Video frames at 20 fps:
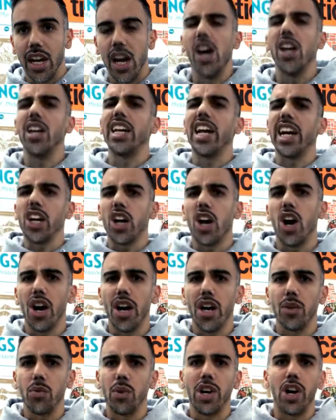Unlike
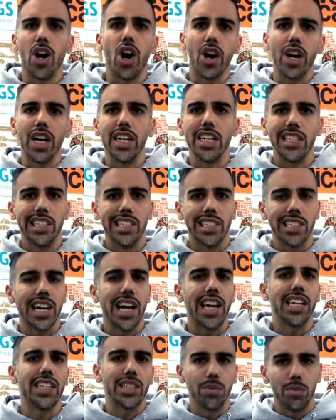art, where art is
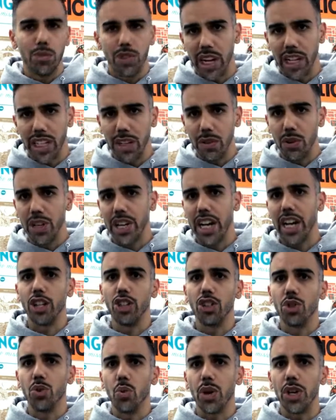kind of subjective, you kind
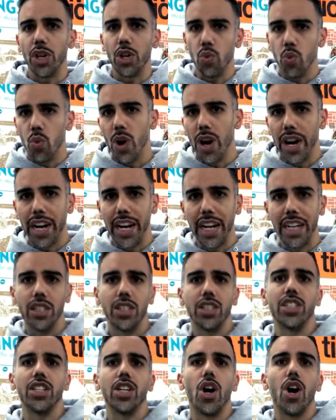of do what you want and it's
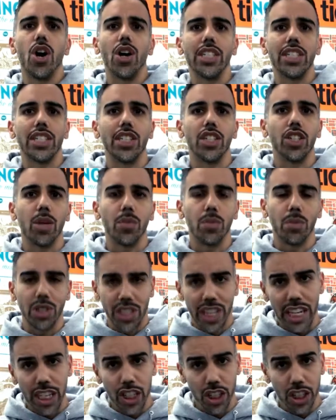just the artist's
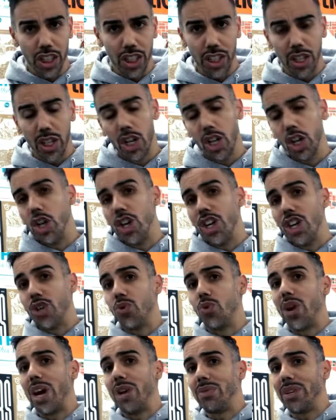interpretation,
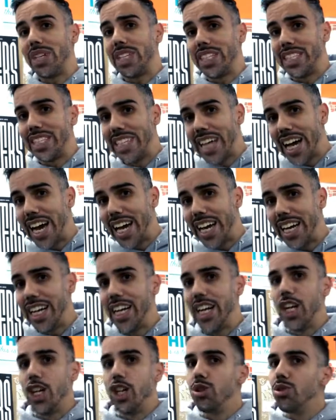graphic design
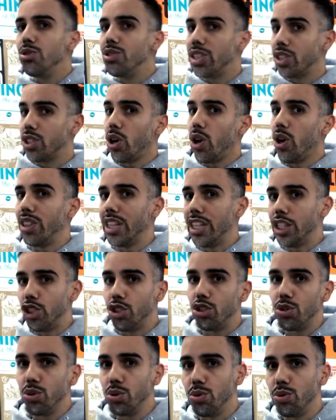uses all these
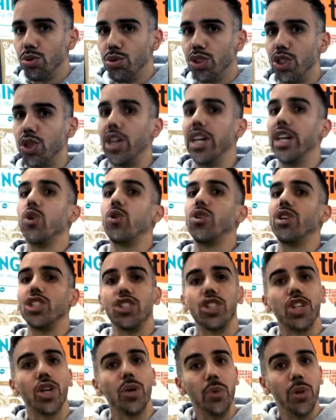tools in order
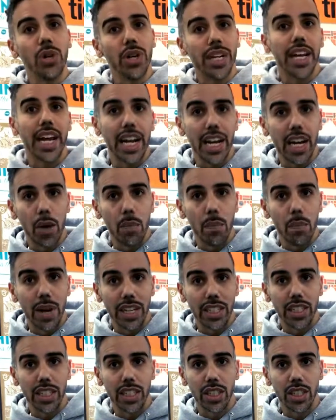to communicate a
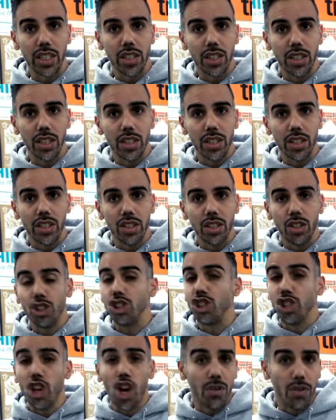message, to
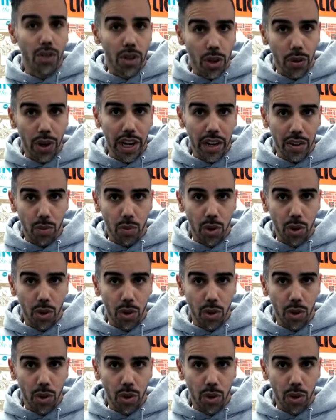solve a creative